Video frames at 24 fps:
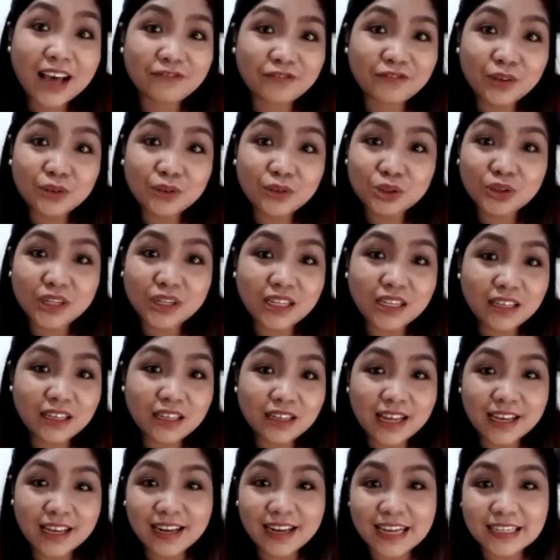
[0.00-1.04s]
usually
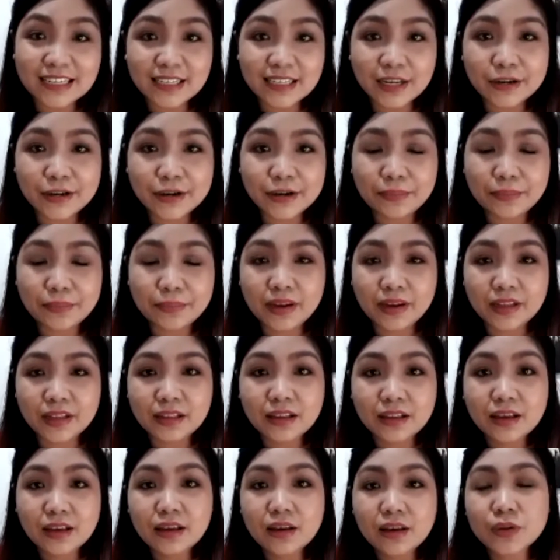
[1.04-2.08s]
like last year, but
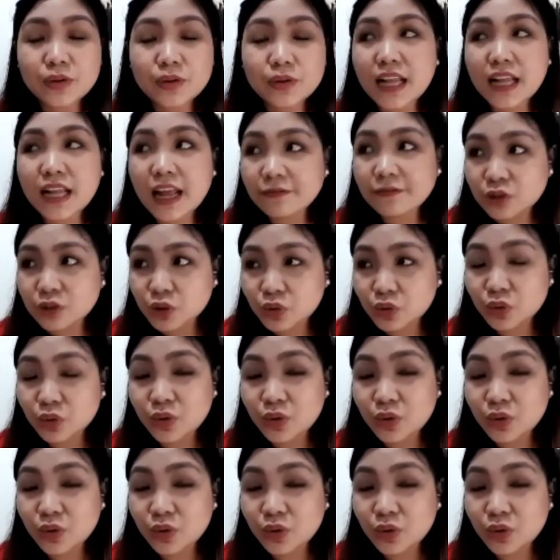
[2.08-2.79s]
we still have June,